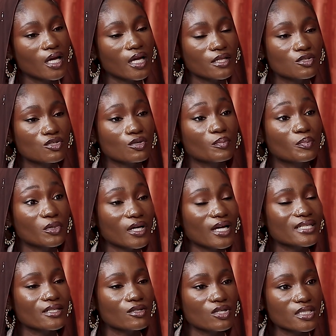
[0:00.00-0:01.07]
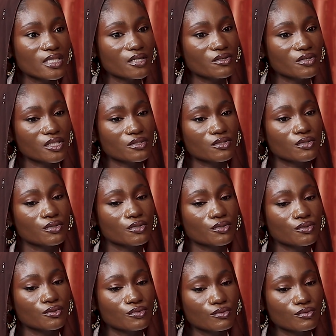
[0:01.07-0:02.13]
And so, but as a content creator,
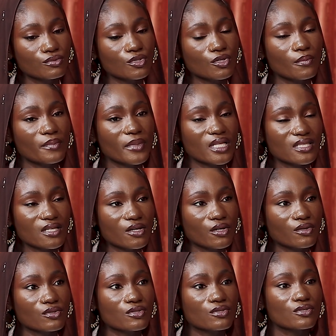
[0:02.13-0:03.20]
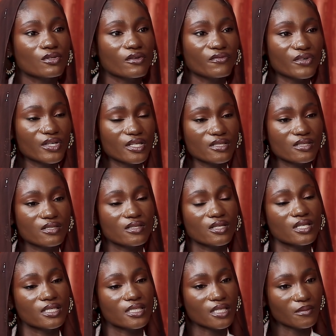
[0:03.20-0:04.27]
your mental health suffers
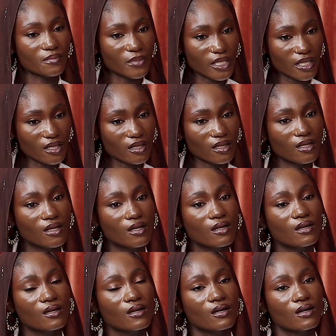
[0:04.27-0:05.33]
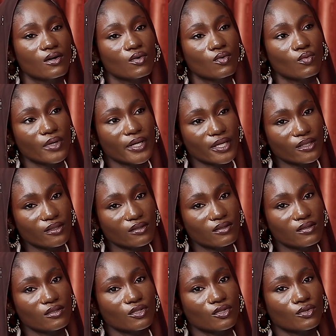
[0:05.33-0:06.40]
a setback
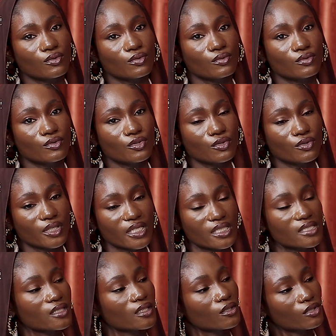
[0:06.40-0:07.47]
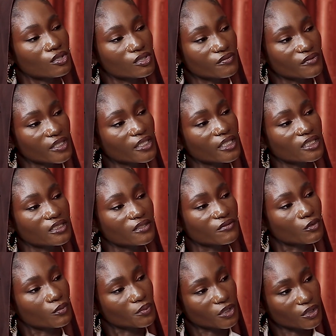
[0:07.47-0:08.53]
when you're getting a lot of negative
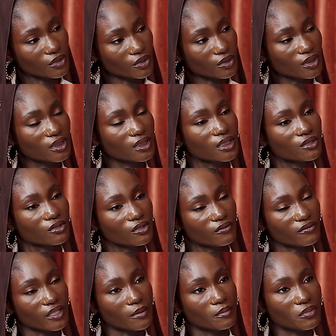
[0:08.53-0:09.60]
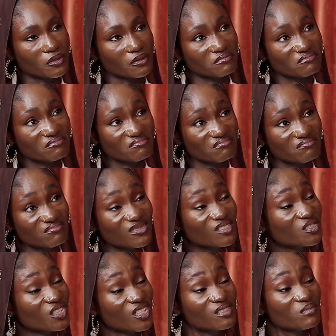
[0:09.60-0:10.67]
opinions and all of that. But
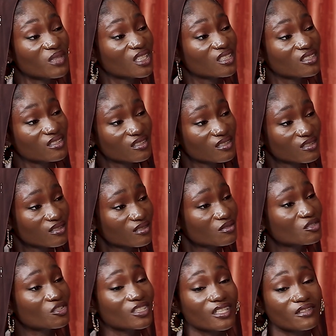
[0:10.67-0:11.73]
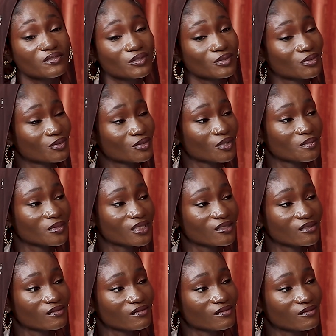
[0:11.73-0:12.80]
you just manage it. You just have to do something.